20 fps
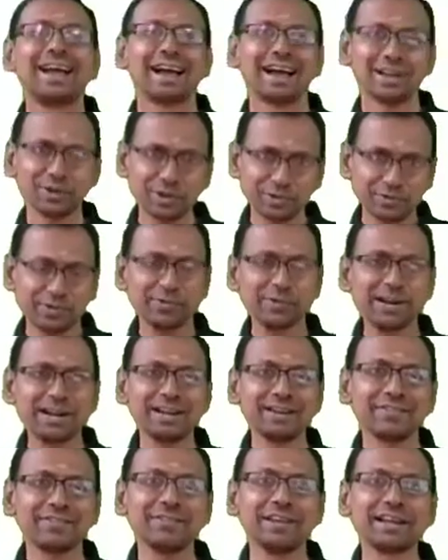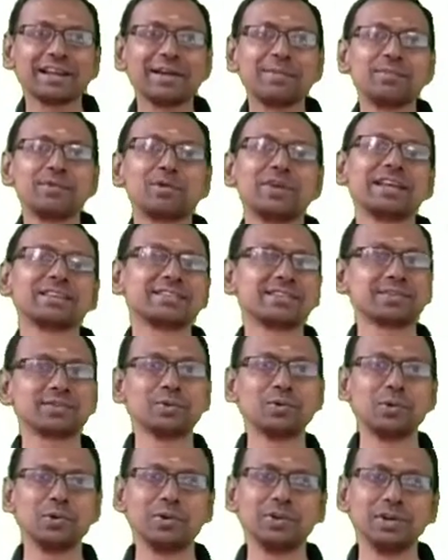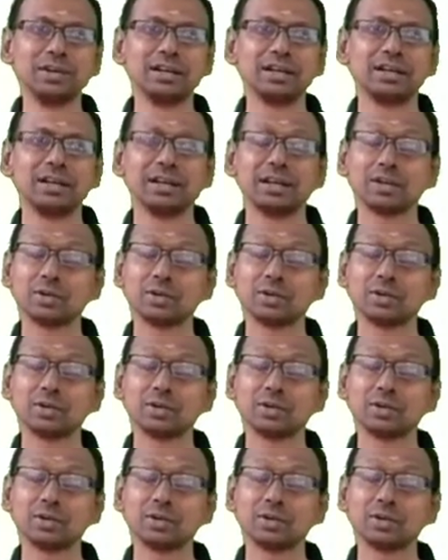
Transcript: Hello everyone, welcome to SSGuruCool.